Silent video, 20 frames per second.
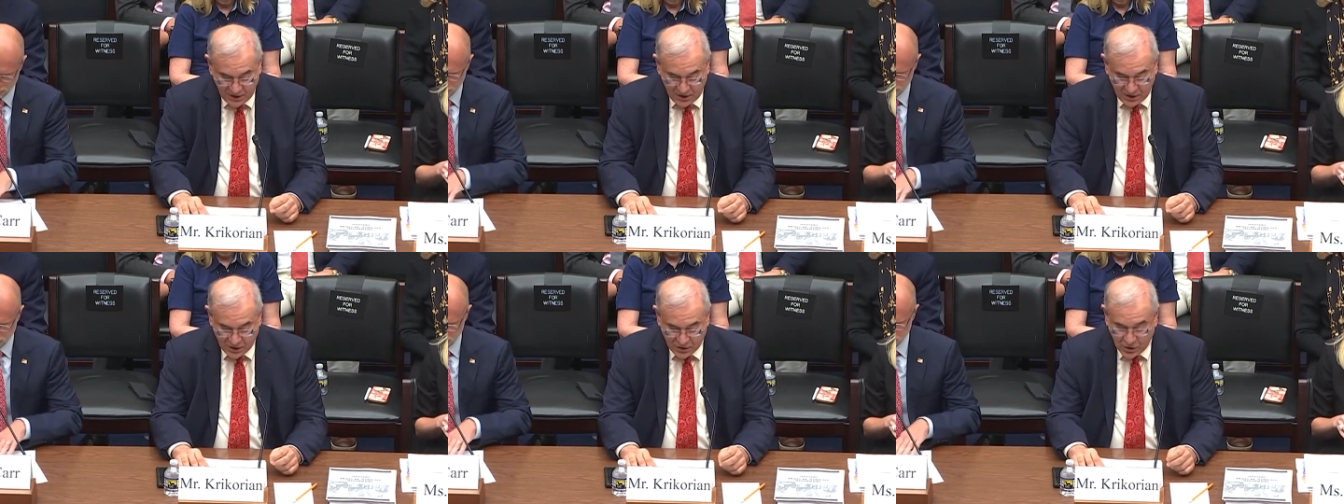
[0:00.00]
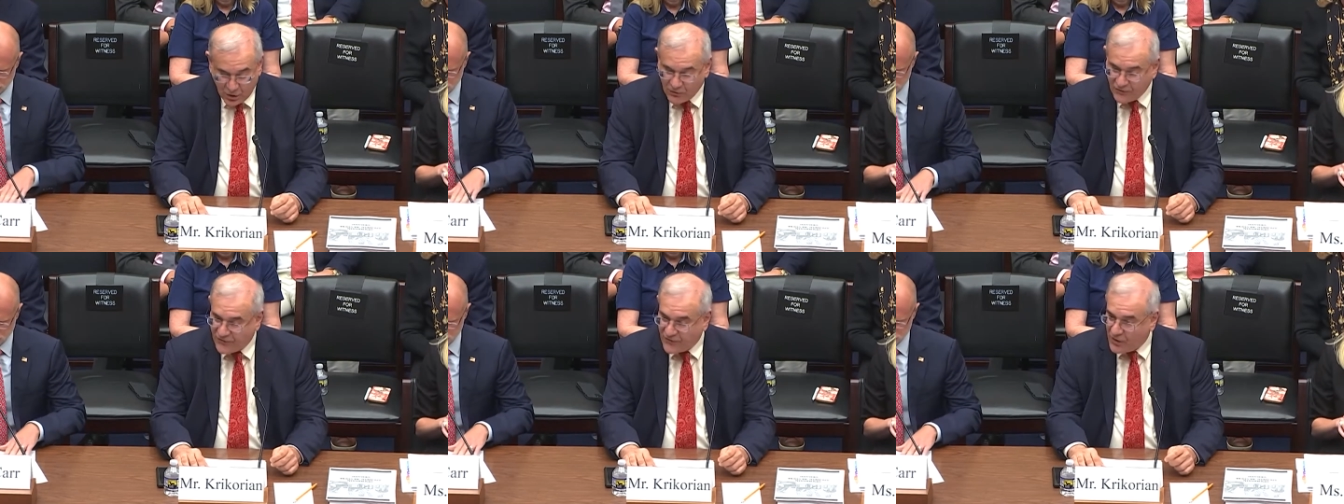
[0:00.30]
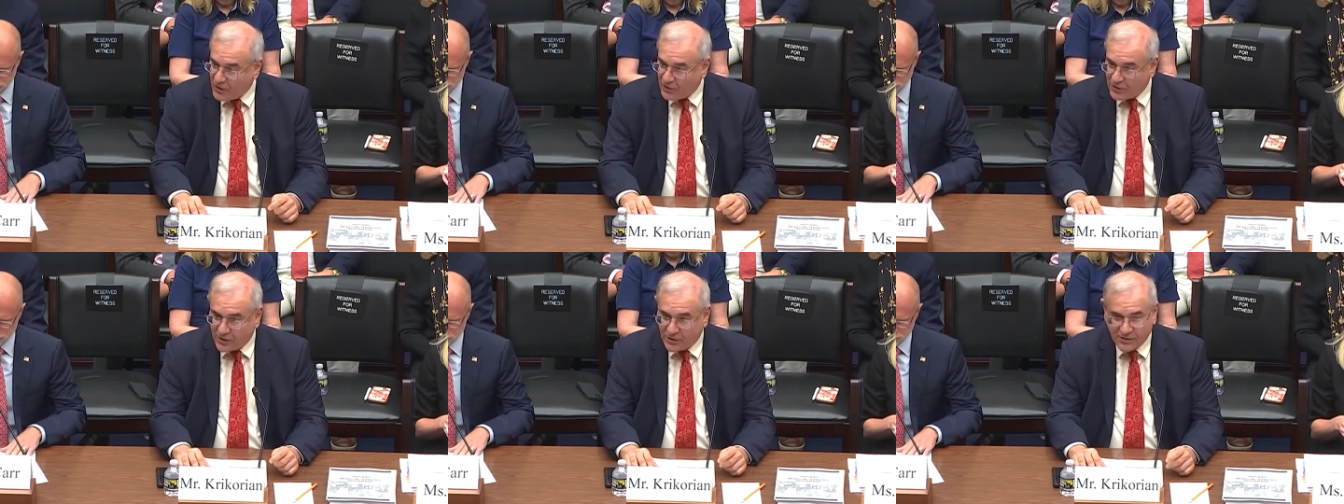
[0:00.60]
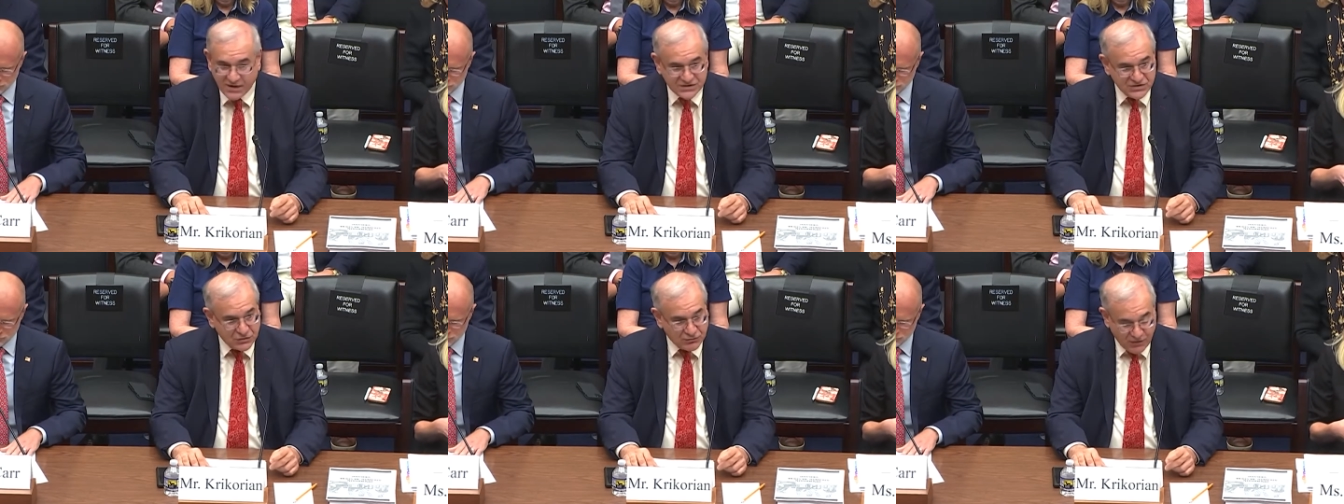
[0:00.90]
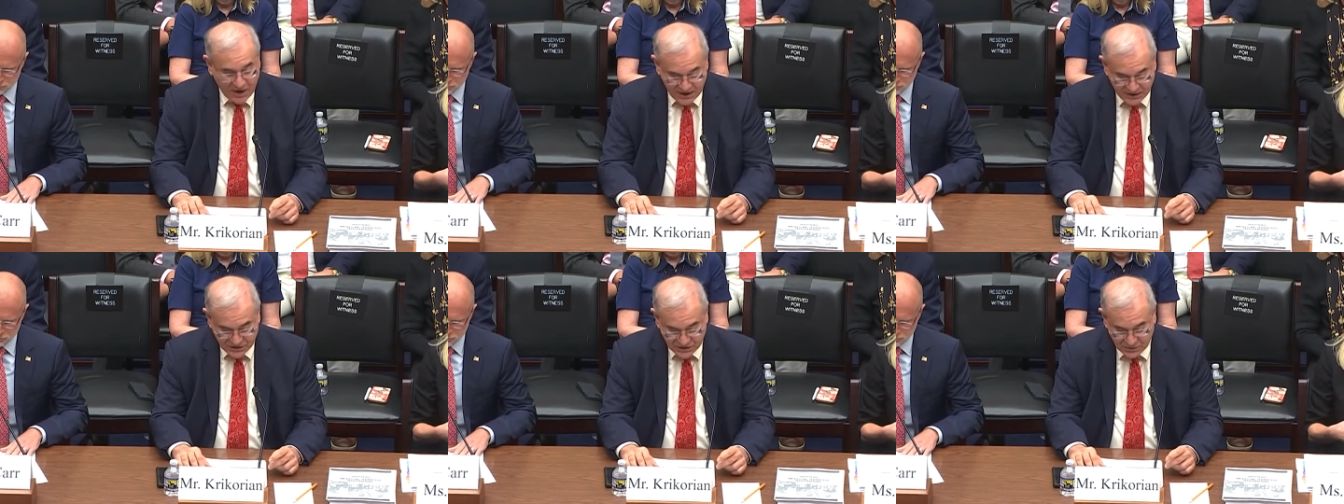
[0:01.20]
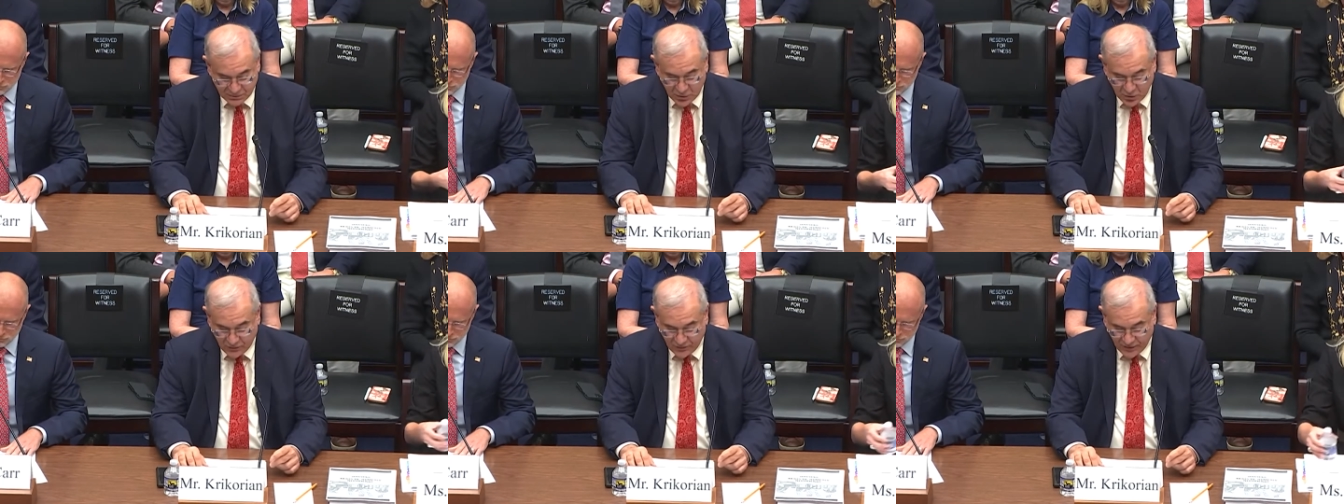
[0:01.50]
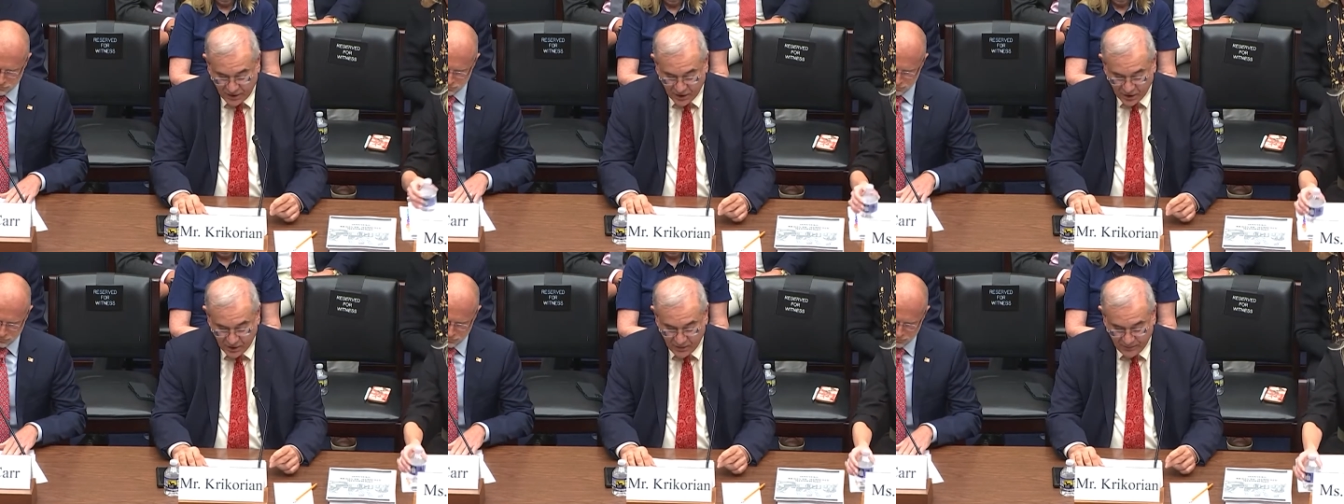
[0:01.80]
No foreigner has a right to move
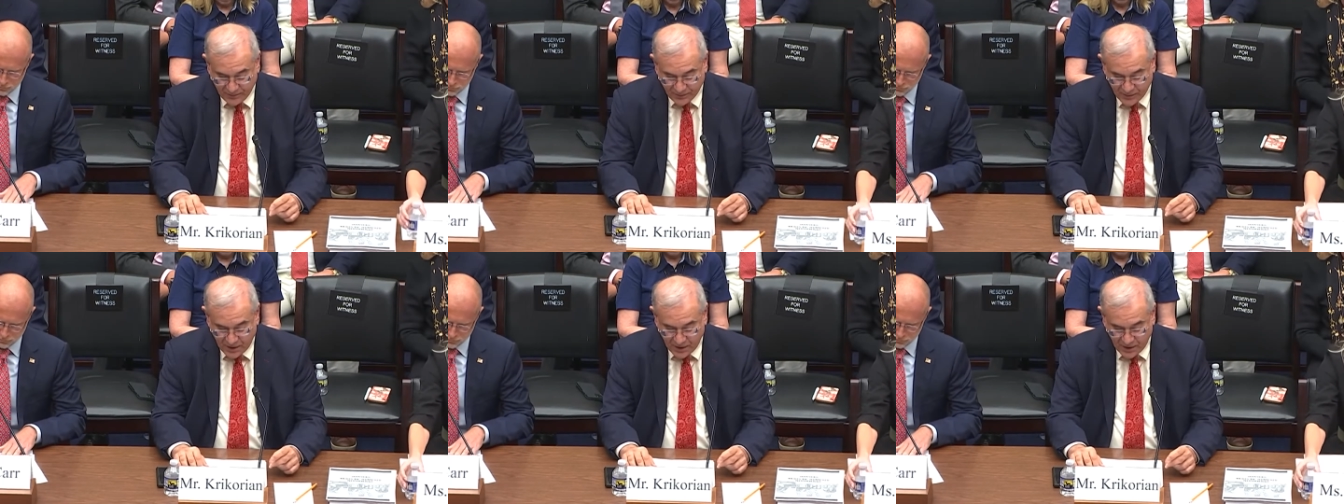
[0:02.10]
here,